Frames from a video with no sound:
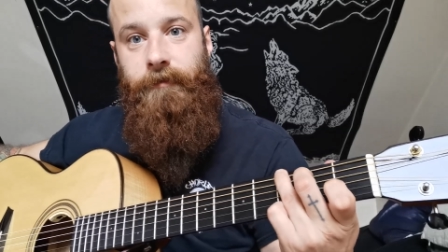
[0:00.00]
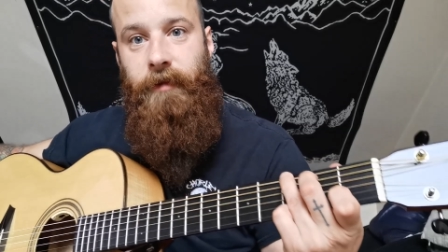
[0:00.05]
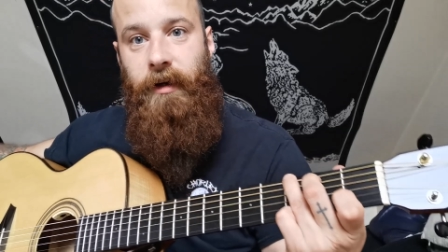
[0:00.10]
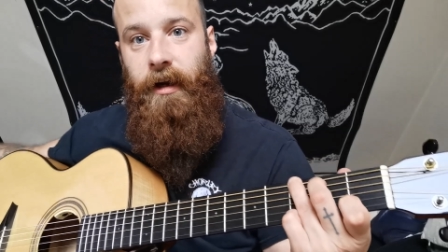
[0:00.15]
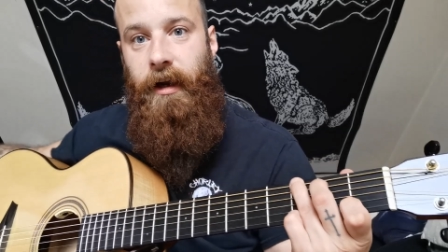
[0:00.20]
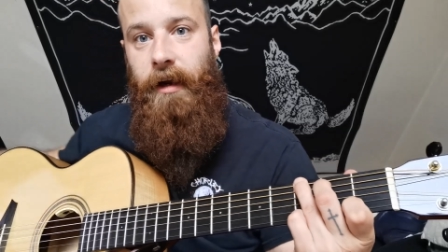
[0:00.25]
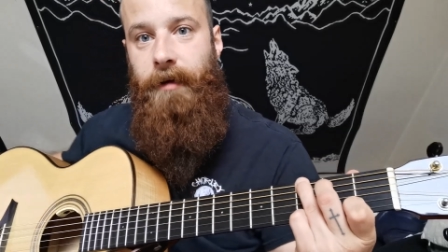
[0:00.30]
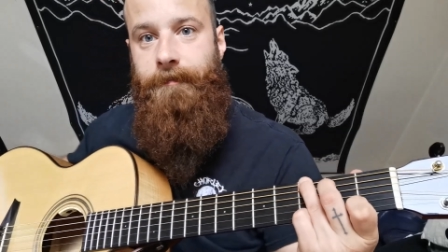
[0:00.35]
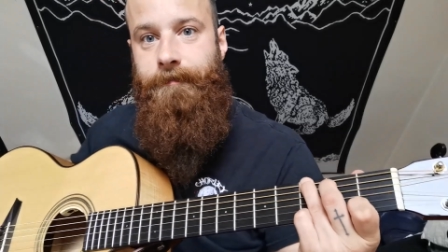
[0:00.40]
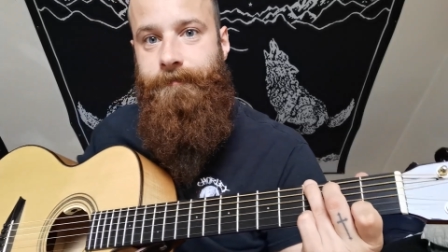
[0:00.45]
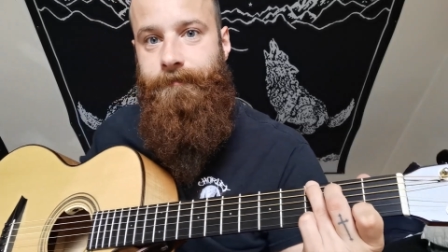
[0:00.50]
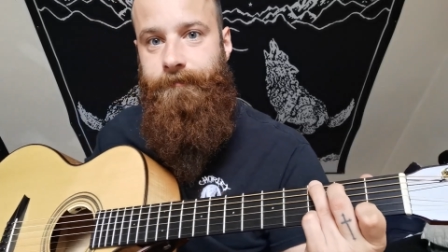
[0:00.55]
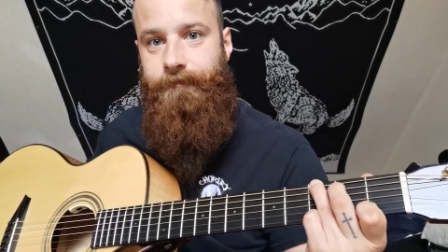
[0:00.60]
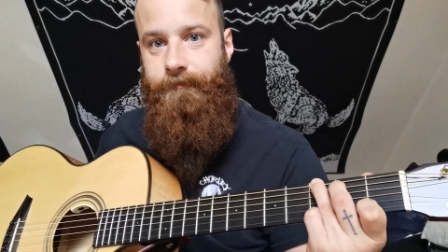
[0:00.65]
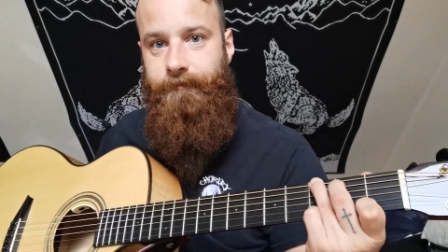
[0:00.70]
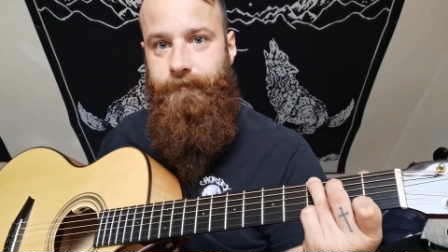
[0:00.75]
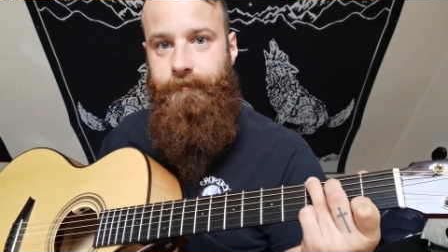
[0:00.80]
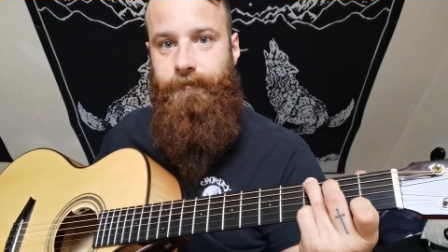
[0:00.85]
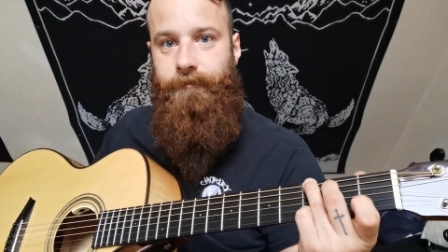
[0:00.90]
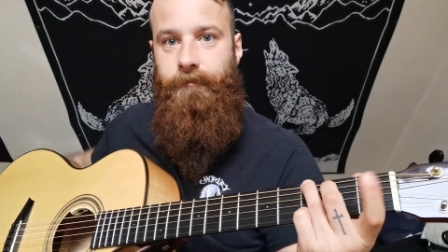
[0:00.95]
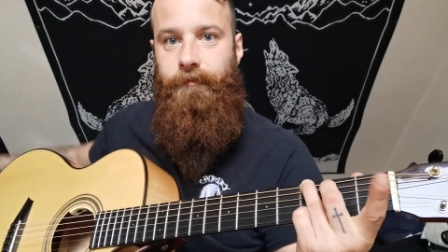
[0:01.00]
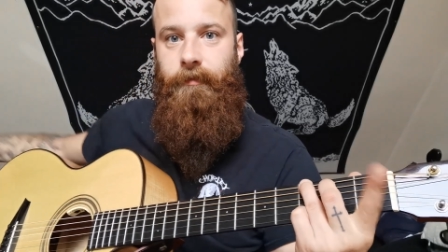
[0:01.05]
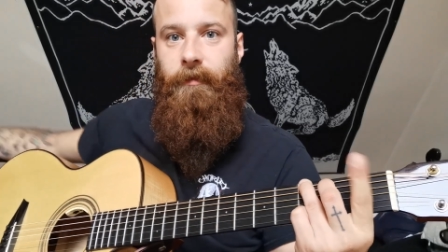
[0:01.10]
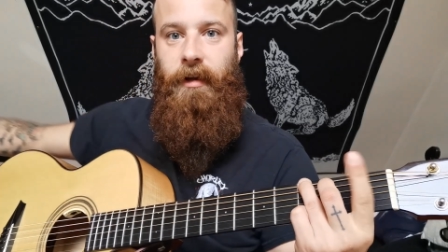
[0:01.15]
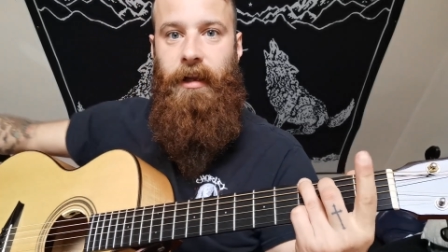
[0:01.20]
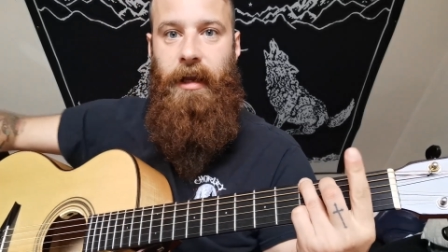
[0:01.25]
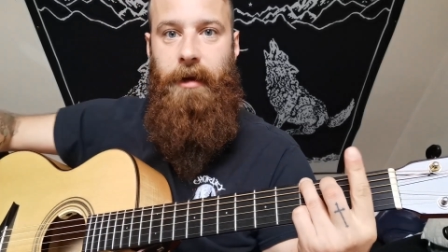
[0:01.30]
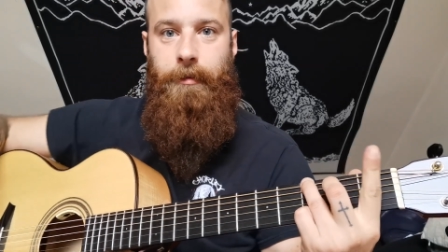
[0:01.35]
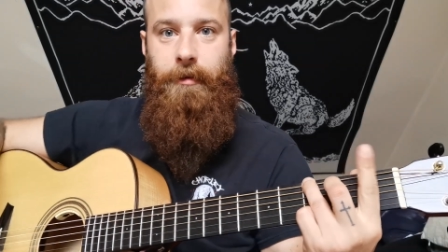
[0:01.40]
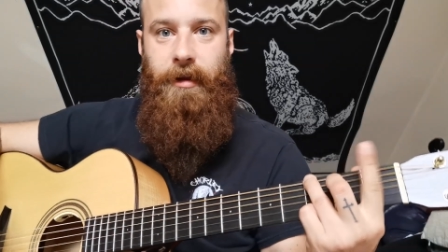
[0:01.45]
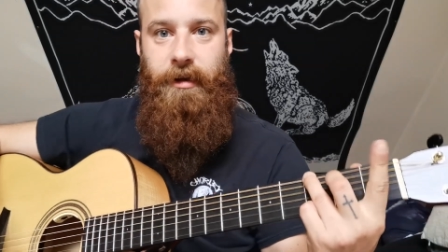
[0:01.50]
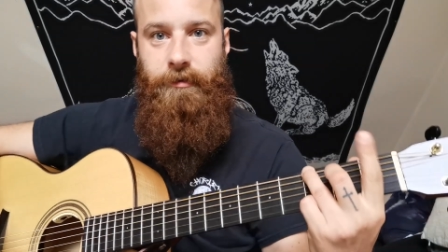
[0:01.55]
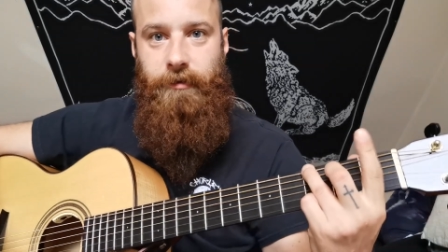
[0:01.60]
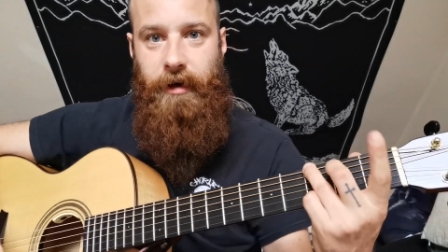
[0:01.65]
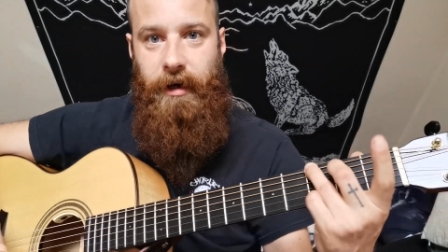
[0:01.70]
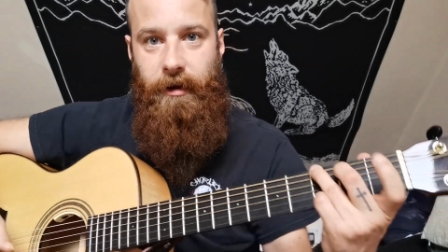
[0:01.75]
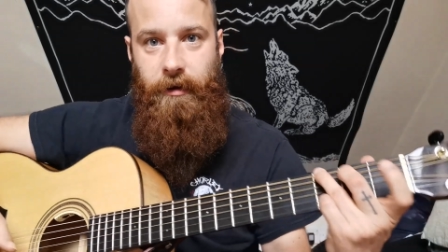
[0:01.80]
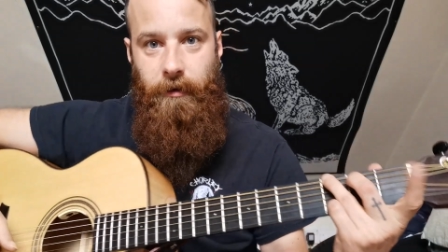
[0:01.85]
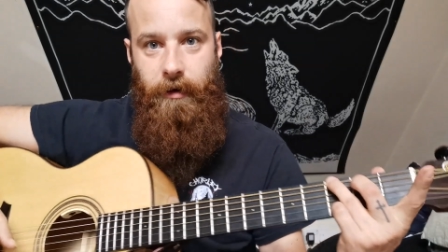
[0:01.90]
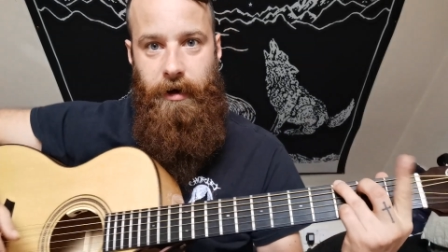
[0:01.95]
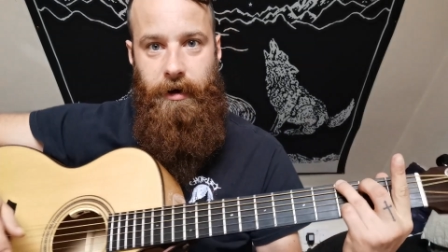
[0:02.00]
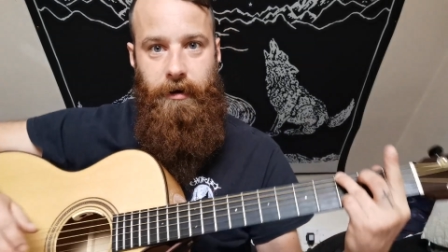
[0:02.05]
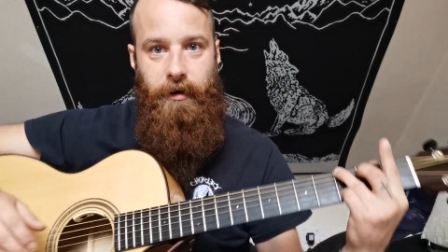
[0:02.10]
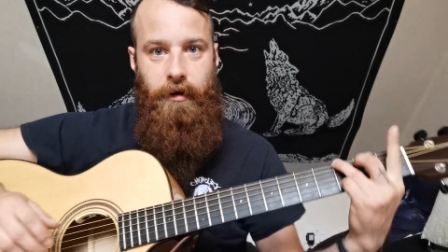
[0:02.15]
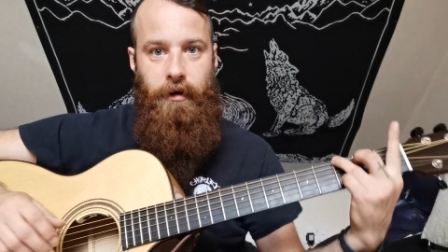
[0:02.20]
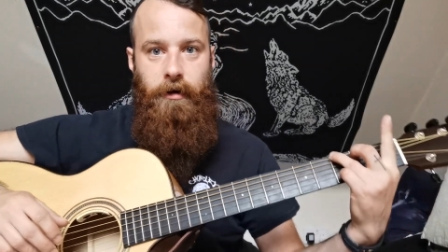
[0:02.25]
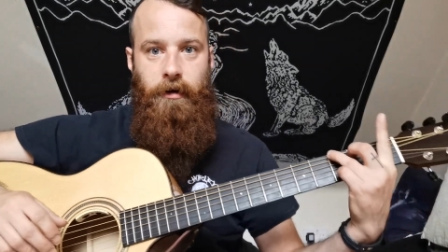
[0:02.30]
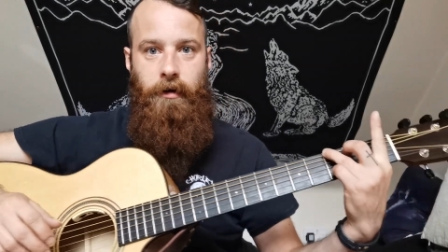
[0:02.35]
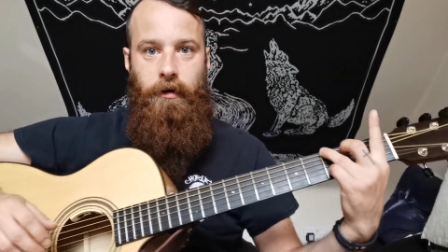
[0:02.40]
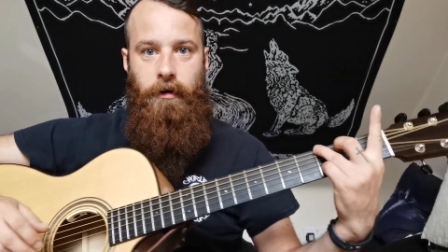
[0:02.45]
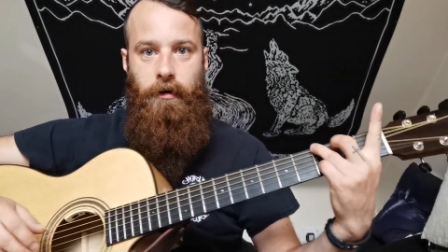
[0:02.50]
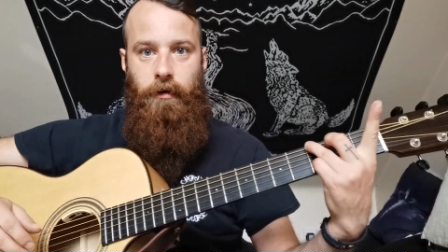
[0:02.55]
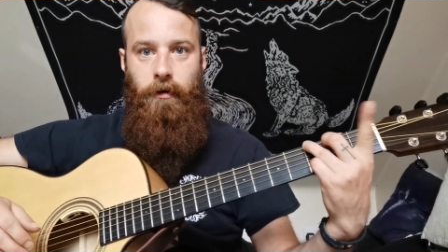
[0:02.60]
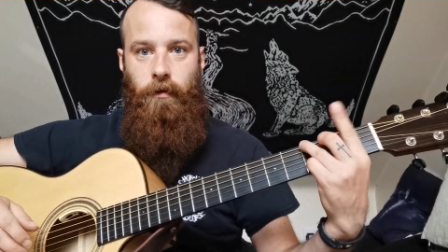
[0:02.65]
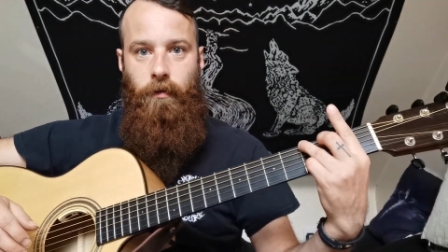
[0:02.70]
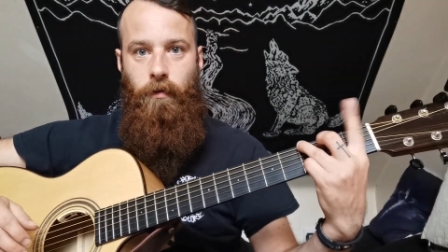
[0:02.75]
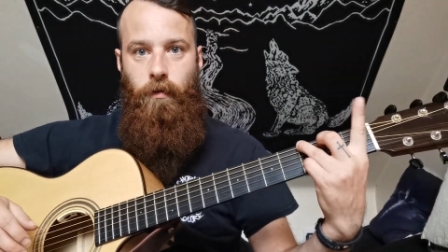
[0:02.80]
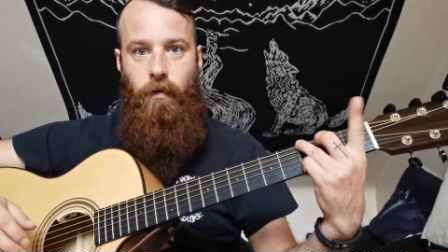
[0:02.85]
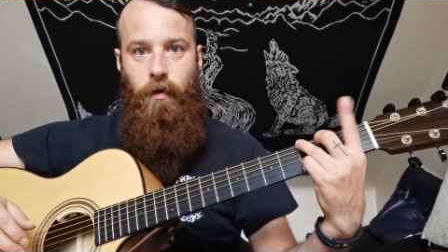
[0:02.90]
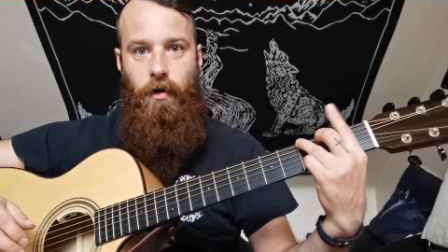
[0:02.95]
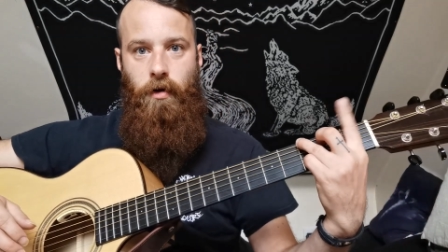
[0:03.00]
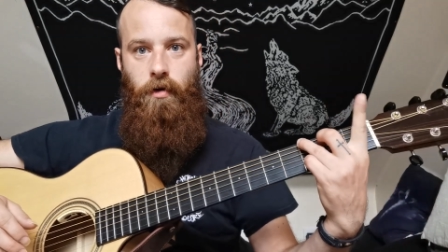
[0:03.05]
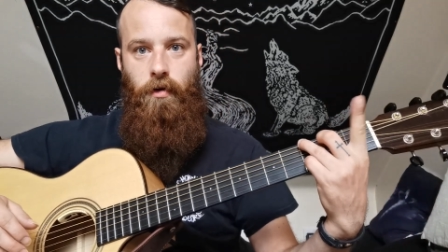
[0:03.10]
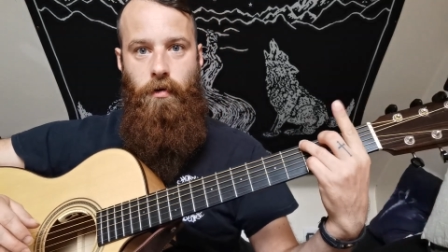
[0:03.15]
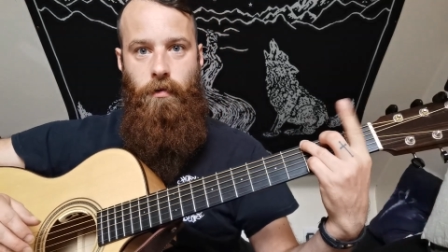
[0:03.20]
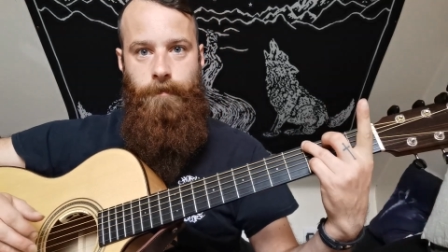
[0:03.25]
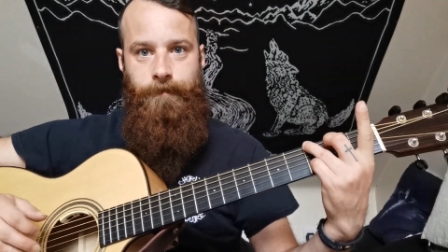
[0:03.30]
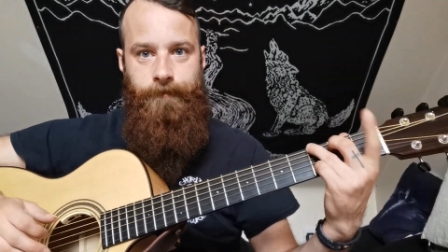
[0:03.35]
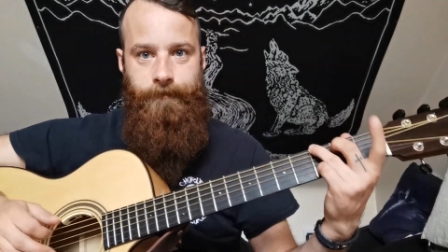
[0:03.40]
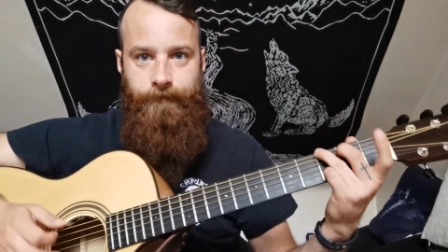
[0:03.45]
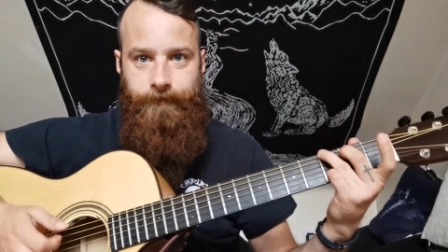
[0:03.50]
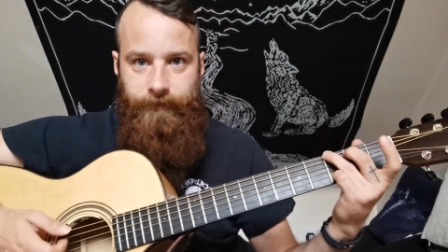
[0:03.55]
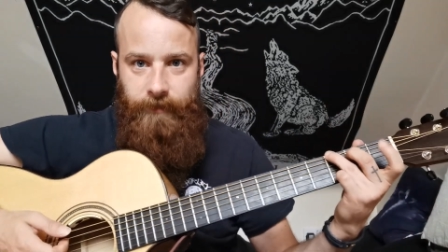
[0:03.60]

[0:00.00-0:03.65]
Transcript: Okay, keeping this one out of the way. Woo!